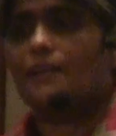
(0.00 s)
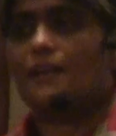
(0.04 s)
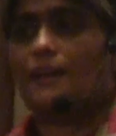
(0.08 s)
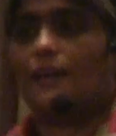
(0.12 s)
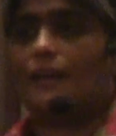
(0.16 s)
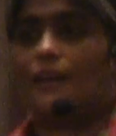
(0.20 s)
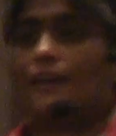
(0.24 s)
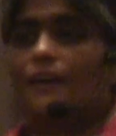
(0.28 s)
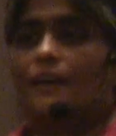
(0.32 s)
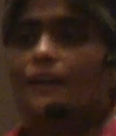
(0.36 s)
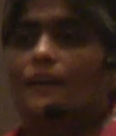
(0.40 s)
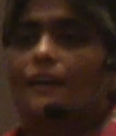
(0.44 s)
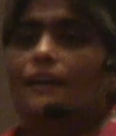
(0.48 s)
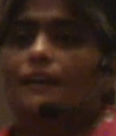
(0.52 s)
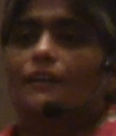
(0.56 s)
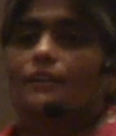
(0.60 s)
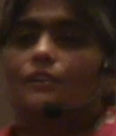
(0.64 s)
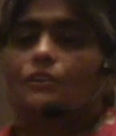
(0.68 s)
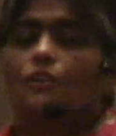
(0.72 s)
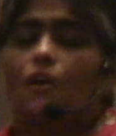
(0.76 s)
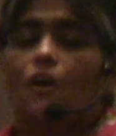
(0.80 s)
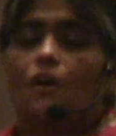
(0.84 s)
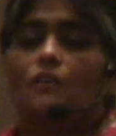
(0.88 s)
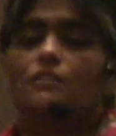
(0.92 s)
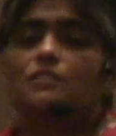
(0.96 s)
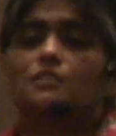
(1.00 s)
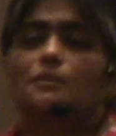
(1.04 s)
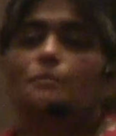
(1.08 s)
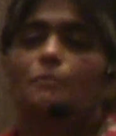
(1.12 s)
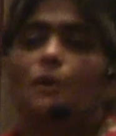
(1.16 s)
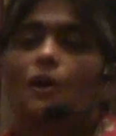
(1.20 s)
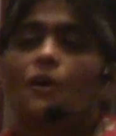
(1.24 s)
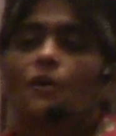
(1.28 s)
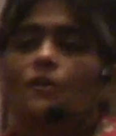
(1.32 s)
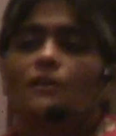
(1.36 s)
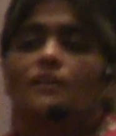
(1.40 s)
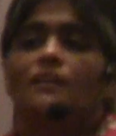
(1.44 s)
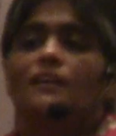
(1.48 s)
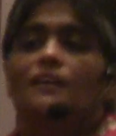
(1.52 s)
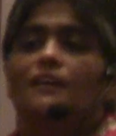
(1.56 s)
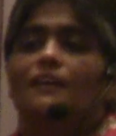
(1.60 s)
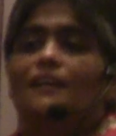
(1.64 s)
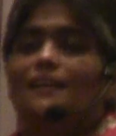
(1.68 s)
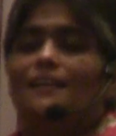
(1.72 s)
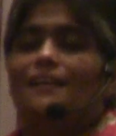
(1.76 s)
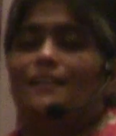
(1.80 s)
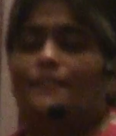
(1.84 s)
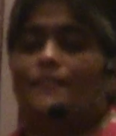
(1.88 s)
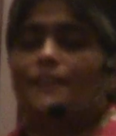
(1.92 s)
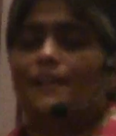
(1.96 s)
day talks about
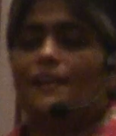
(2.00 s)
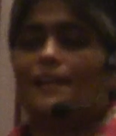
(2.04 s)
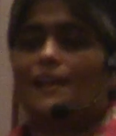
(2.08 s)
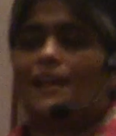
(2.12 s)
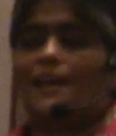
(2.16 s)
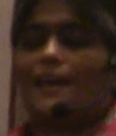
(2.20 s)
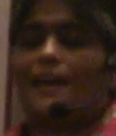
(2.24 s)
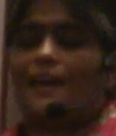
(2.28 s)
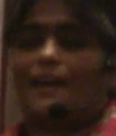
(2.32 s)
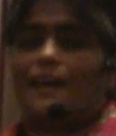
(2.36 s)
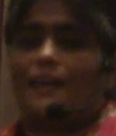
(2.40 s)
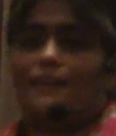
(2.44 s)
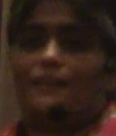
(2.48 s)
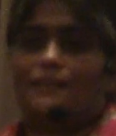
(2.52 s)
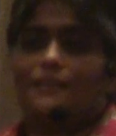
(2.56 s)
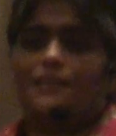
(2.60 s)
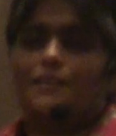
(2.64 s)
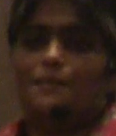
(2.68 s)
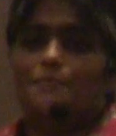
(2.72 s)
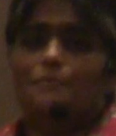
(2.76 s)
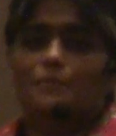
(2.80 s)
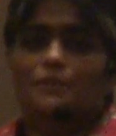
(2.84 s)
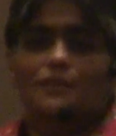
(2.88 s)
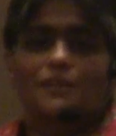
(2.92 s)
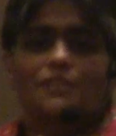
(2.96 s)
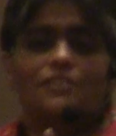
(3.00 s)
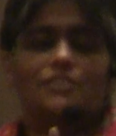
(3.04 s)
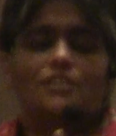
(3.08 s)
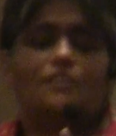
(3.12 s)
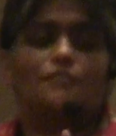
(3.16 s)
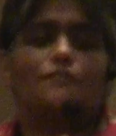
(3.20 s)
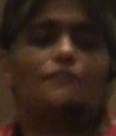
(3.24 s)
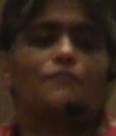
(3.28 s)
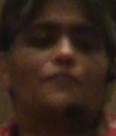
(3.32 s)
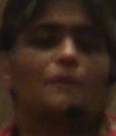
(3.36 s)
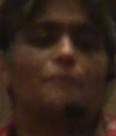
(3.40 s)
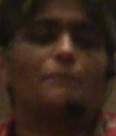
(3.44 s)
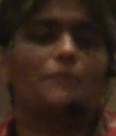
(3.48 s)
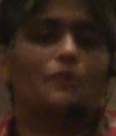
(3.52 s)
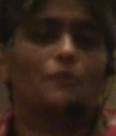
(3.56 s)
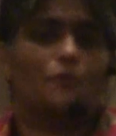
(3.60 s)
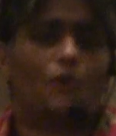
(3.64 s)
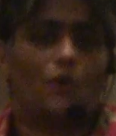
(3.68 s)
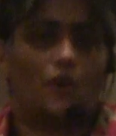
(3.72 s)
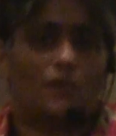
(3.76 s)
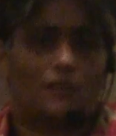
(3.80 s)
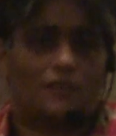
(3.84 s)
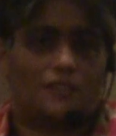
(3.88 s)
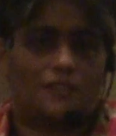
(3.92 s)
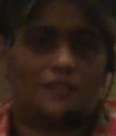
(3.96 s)
the land emerging from the
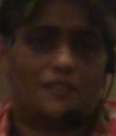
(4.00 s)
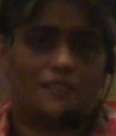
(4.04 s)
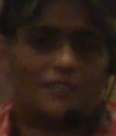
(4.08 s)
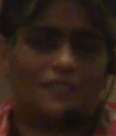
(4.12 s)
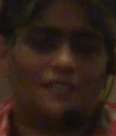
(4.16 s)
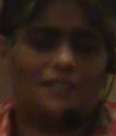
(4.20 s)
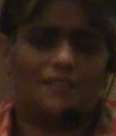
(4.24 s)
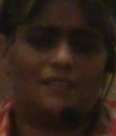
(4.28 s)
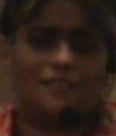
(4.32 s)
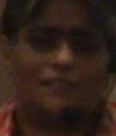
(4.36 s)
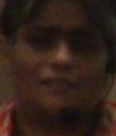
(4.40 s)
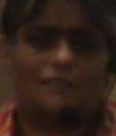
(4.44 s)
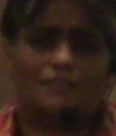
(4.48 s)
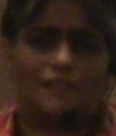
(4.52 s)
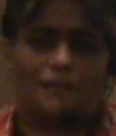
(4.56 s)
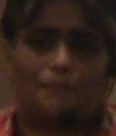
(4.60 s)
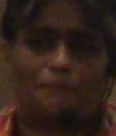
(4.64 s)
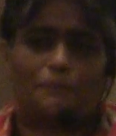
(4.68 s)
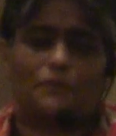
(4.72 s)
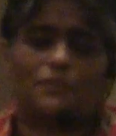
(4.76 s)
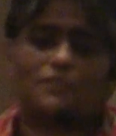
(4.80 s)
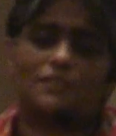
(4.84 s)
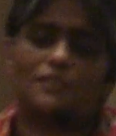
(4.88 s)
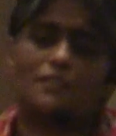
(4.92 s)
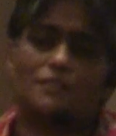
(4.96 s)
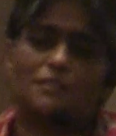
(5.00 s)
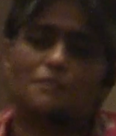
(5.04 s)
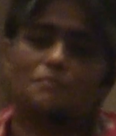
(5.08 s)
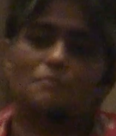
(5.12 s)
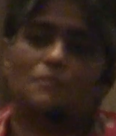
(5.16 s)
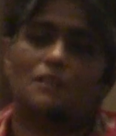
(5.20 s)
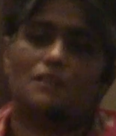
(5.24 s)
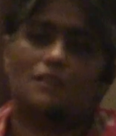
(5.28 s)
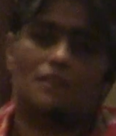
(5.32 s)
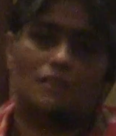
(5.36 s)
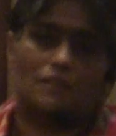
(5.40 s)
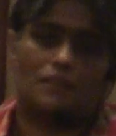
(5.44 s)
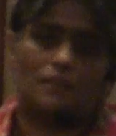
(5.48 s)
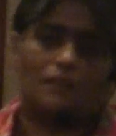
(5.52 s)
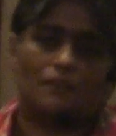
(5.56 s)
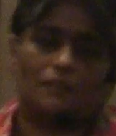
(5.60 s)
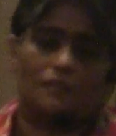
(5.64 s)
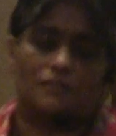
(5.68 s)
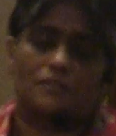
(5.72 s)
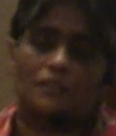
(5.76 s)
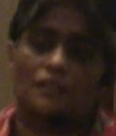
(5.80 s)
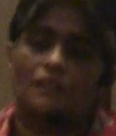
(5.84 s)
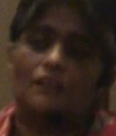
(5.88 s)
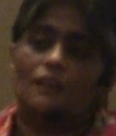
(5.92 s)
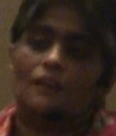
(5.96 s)
waters, and it represents many
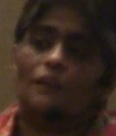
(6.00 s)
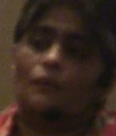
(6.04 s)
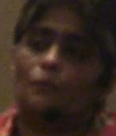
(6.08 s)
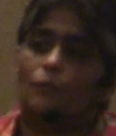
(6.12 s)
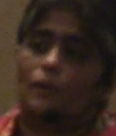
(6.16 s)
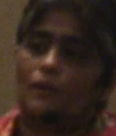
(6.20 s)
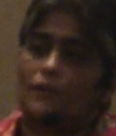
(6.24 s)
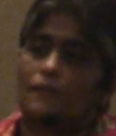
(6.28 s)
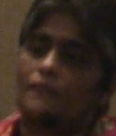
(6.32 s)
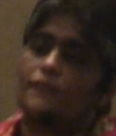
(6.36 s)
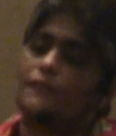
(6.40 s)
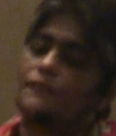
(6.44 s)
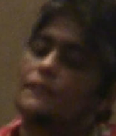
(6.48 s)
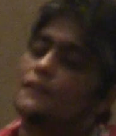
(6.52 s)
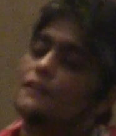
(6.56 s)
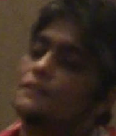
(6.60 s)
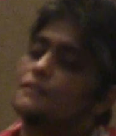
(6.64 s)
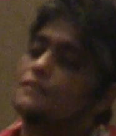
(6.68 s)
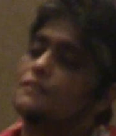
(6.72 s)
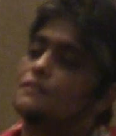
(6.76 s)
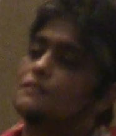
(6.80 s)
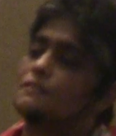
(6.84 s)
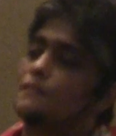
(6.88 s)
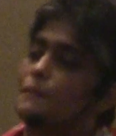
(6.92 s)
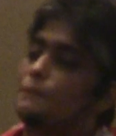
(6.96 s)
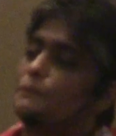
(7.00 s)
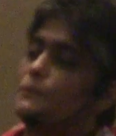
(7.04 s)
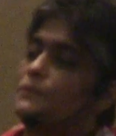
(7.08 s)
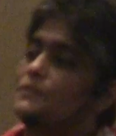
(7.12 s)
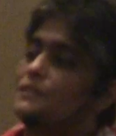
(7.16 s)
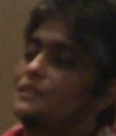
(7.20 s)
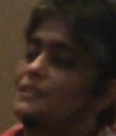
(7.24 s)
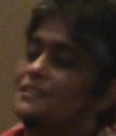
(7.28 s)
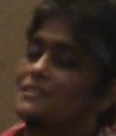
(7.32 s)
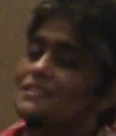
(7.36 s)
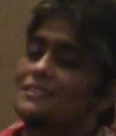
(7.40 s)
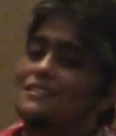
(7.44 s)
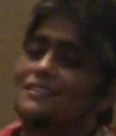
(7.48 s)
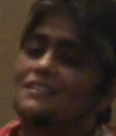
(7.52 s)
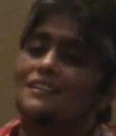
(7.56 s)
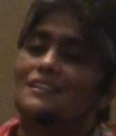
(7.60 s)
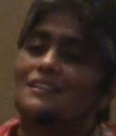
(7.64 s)
things. One of the things it represents